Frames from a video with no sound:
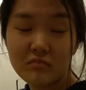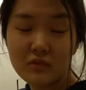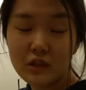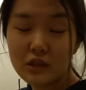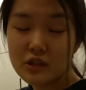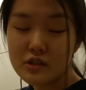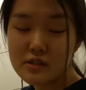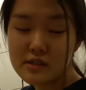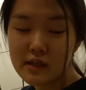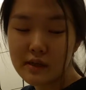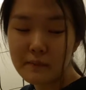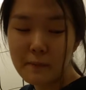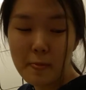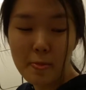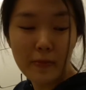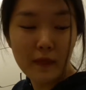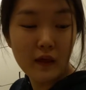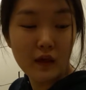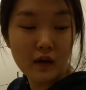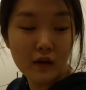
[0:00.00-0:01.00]
Interesting.
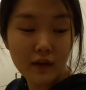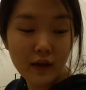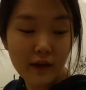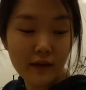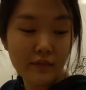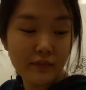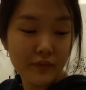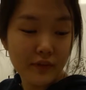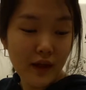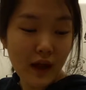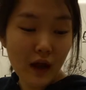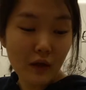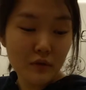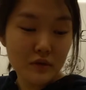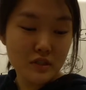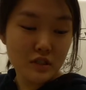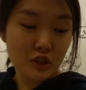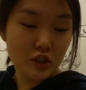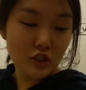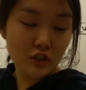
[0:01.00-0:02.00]
Okay,
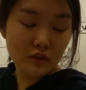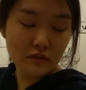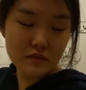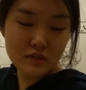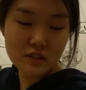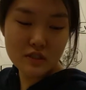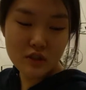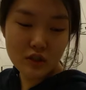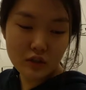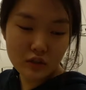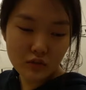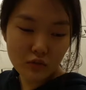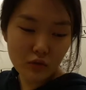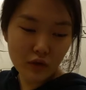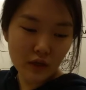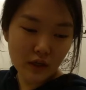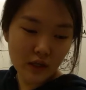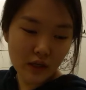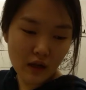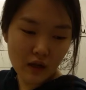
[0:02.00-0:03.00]
acquisition of certain
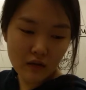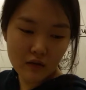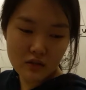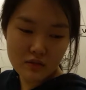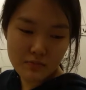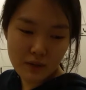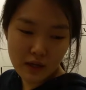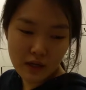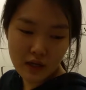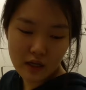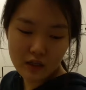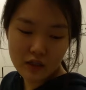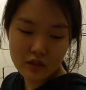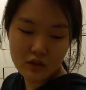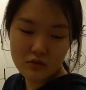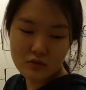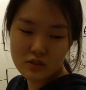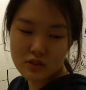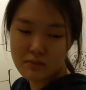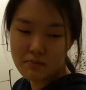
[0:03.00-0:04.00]
organelles by
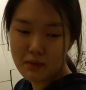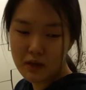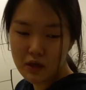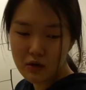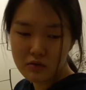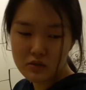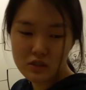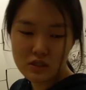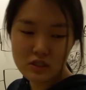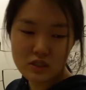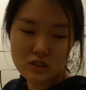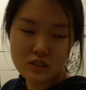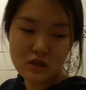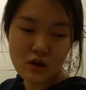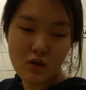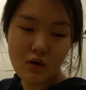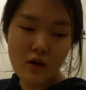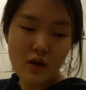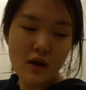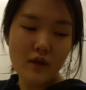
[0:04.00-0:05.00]
endosymbiosis.
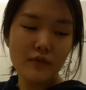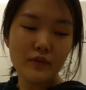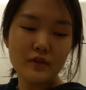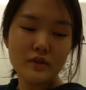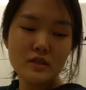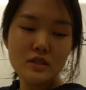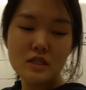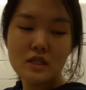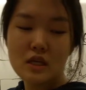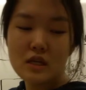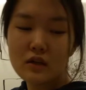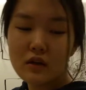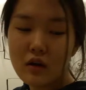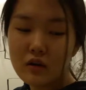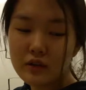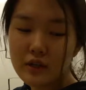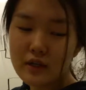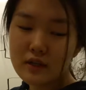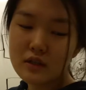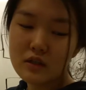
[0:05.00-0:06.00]
So there's this thing
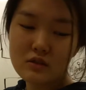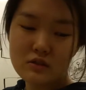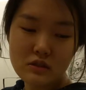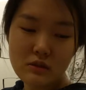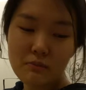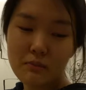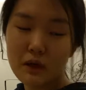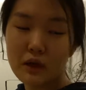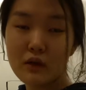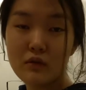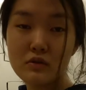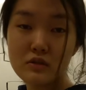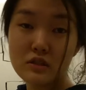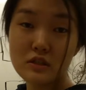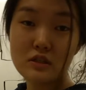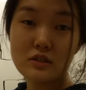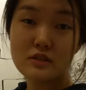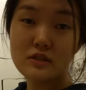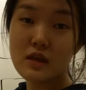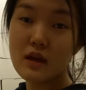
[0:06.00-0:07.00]
called
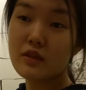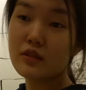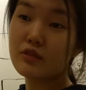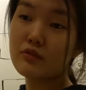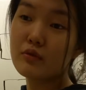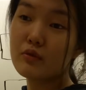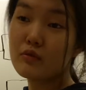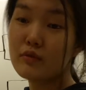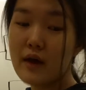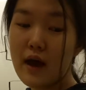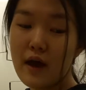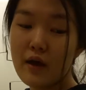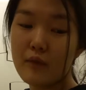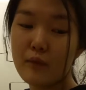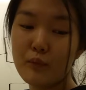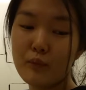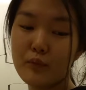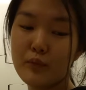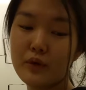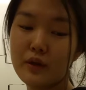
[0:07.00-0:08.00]
endosymbiosis, and through that
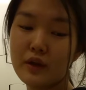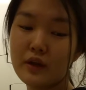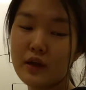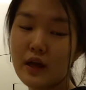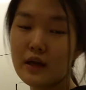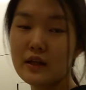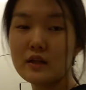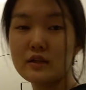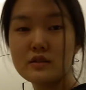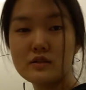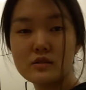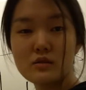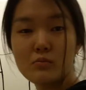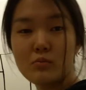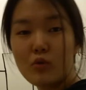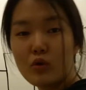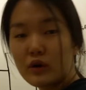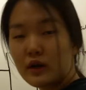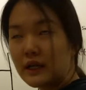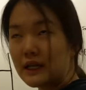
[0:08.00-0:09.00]
we get some
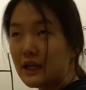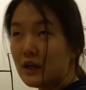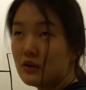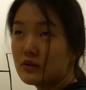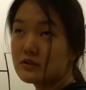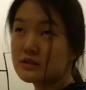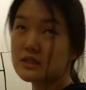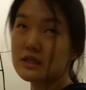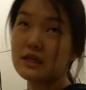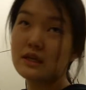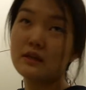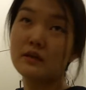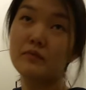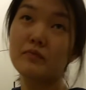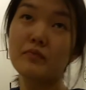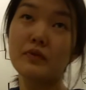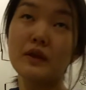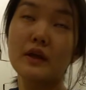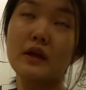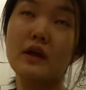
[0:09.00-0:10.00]
organelles in
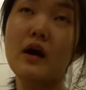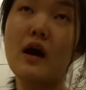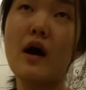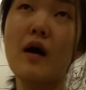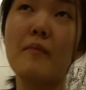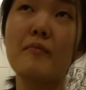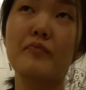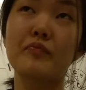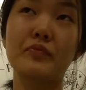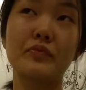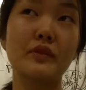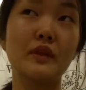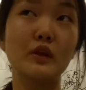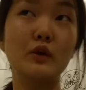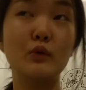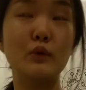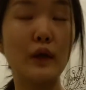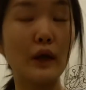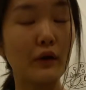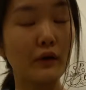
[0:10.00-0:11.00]

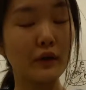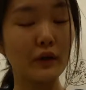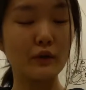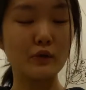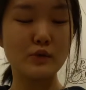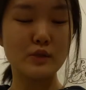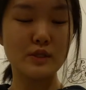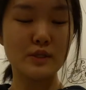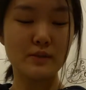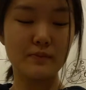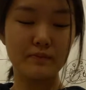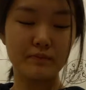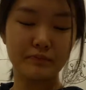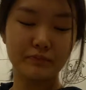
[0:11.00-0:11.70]
eukaryotes.